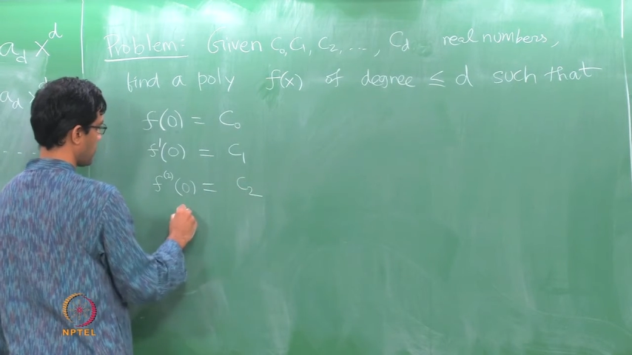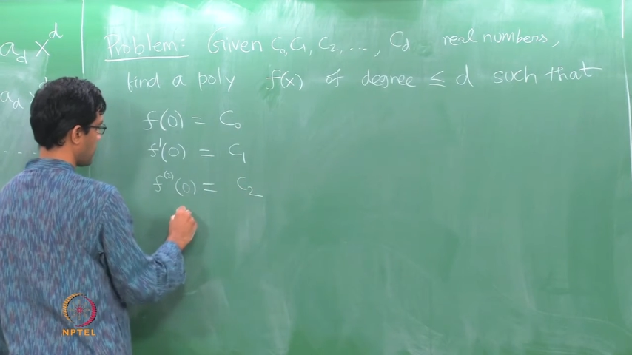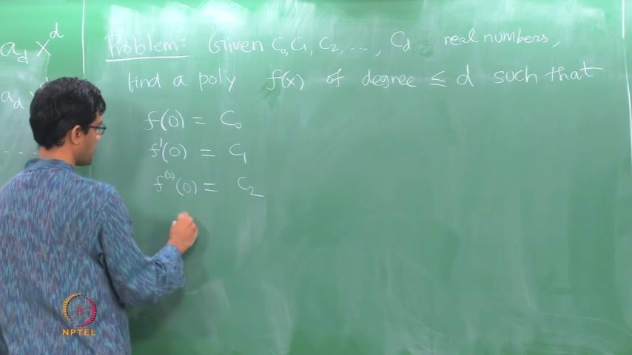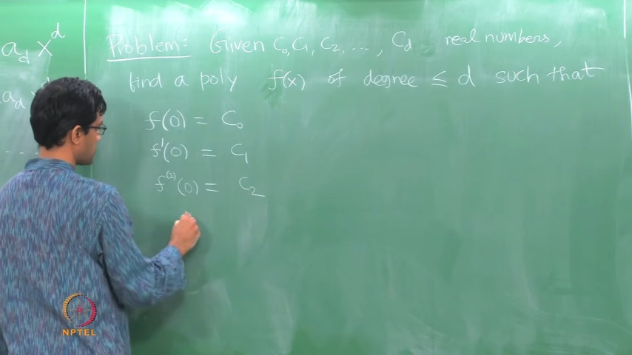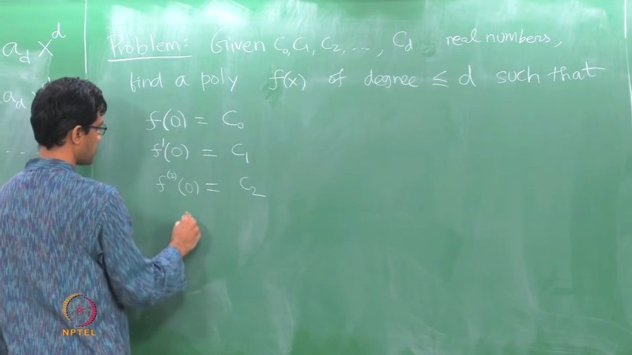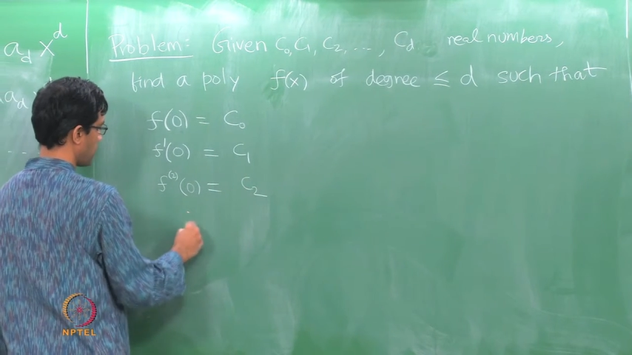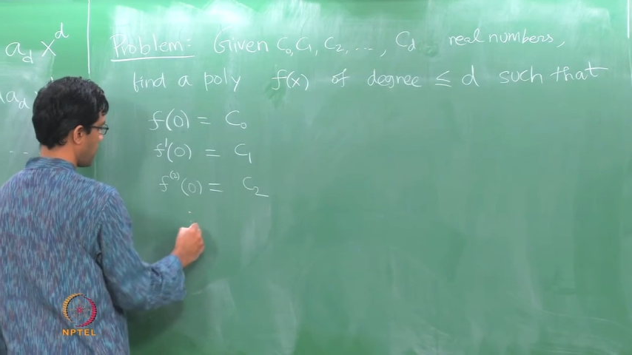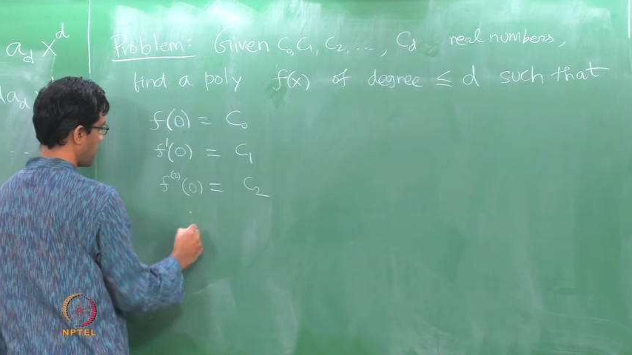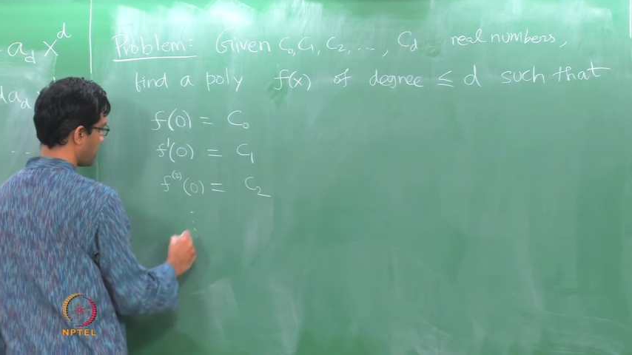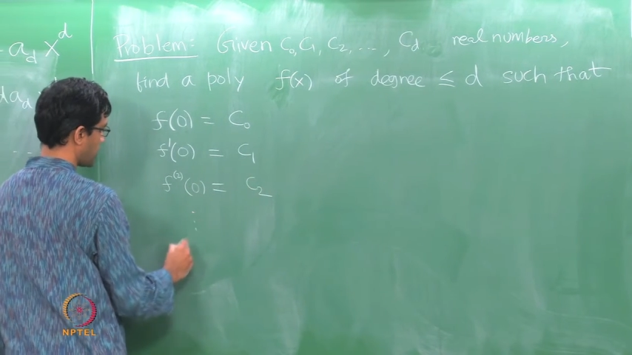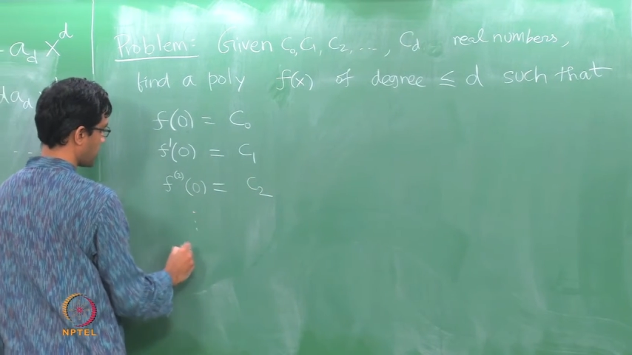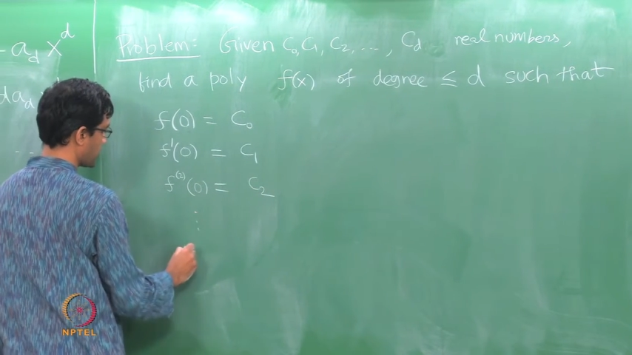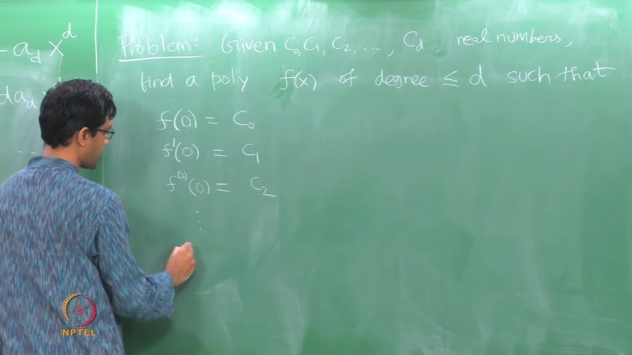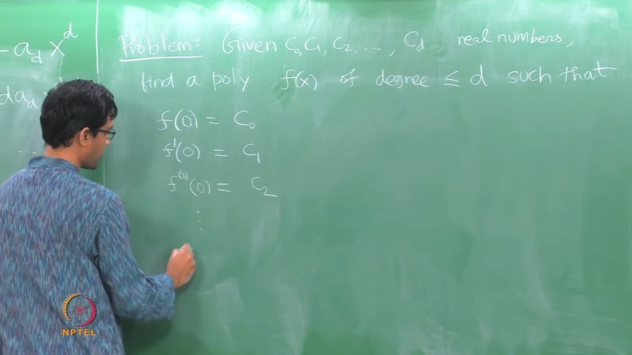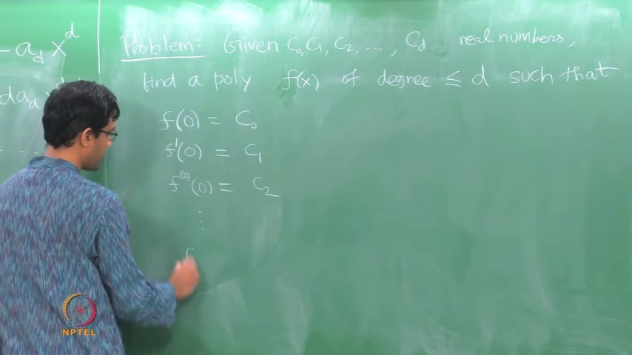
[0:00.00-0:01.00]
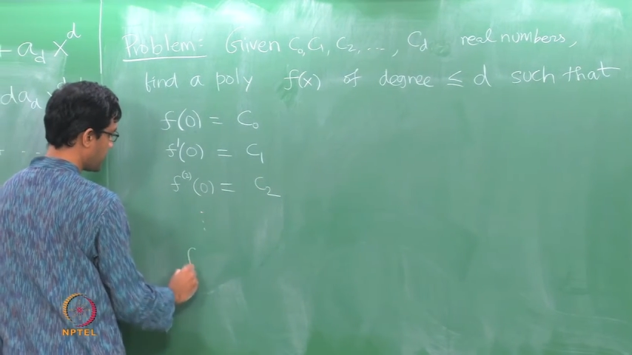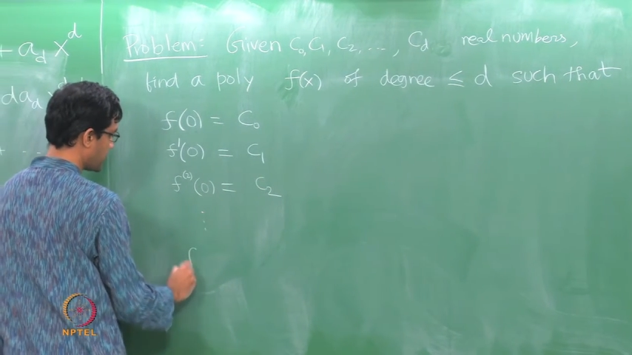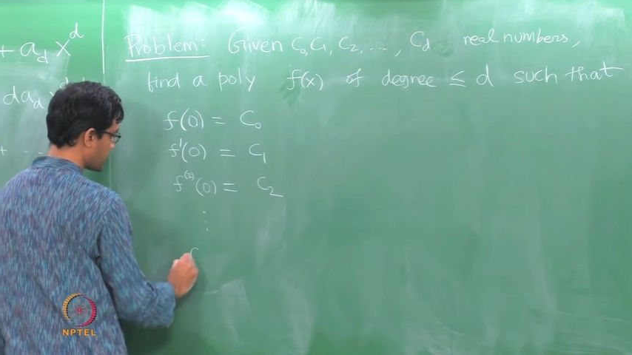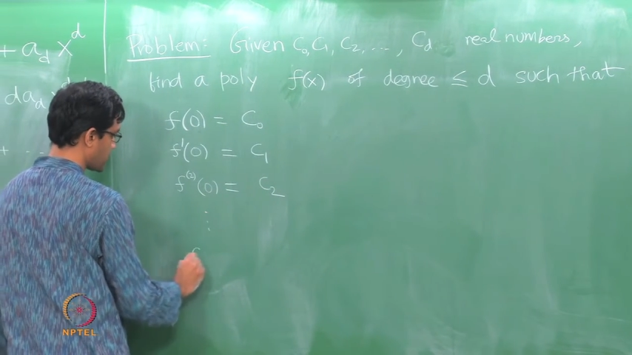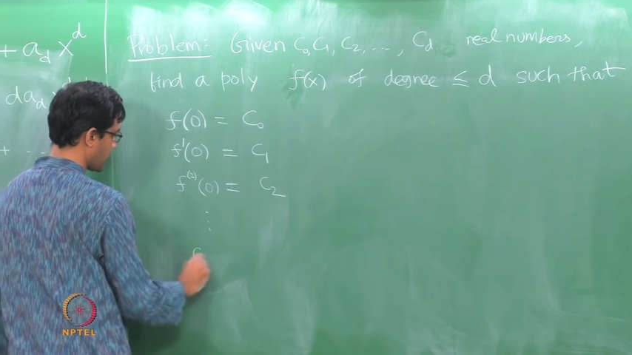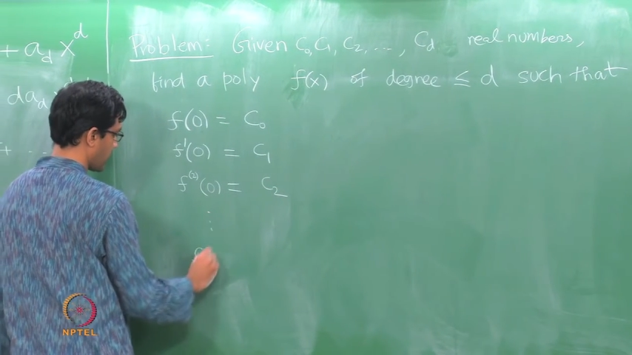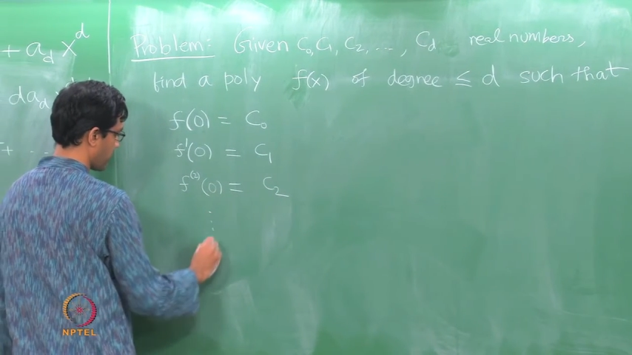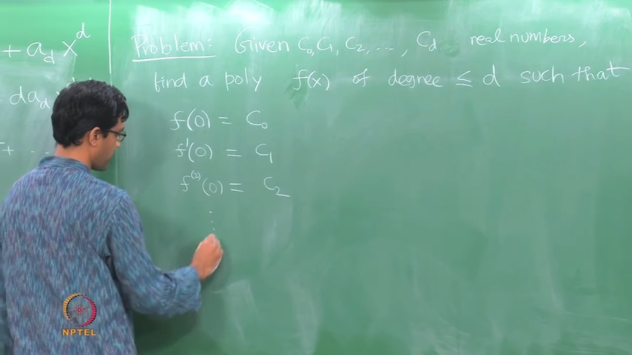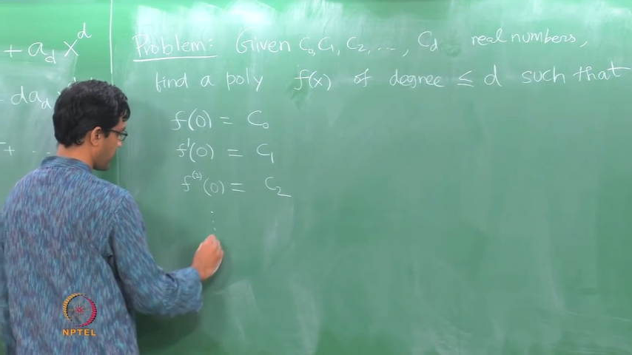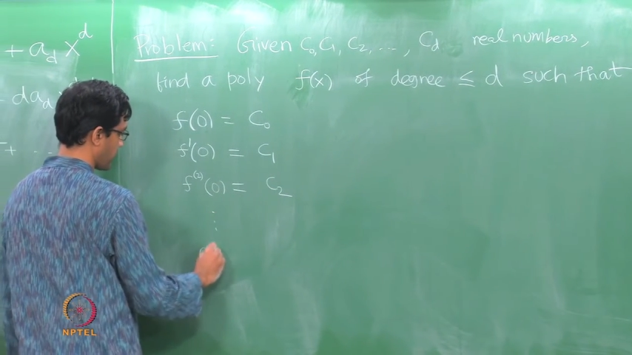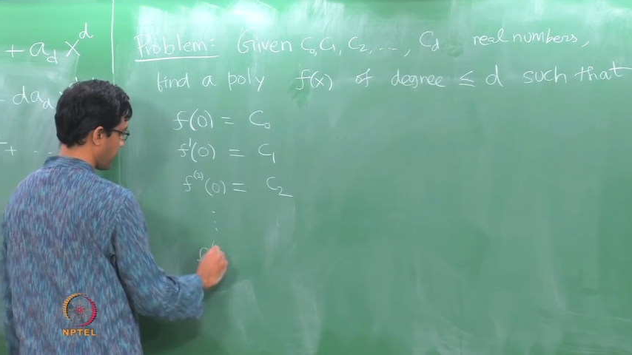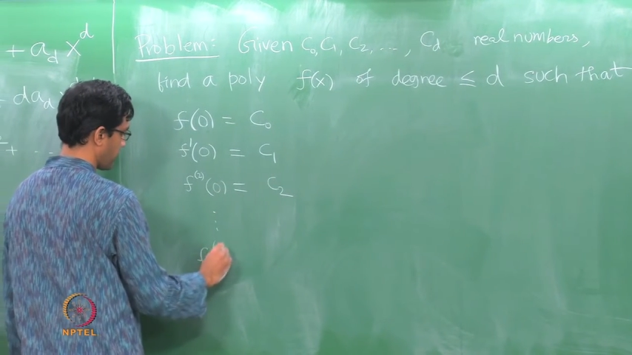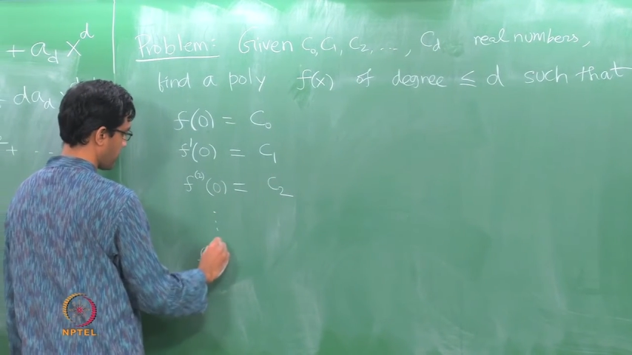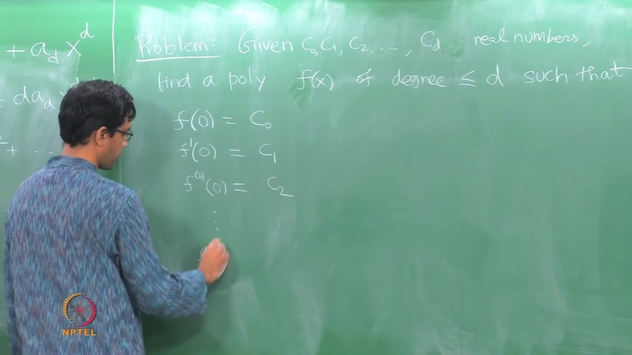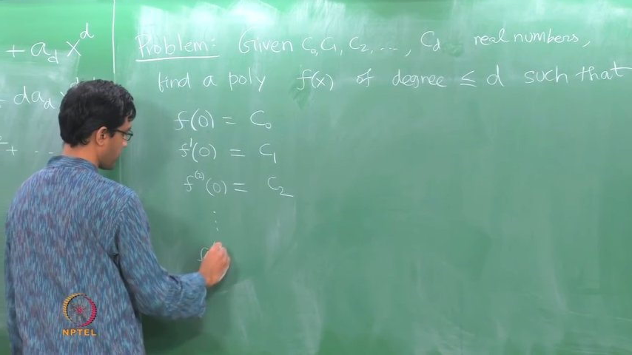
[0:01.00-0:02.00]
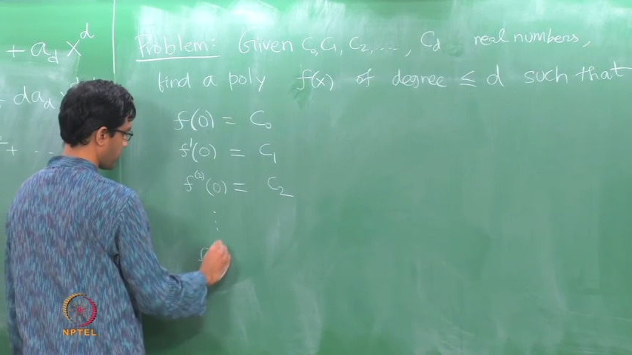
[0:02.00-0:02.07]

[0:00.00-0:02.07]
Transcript: and so on till the dth derivative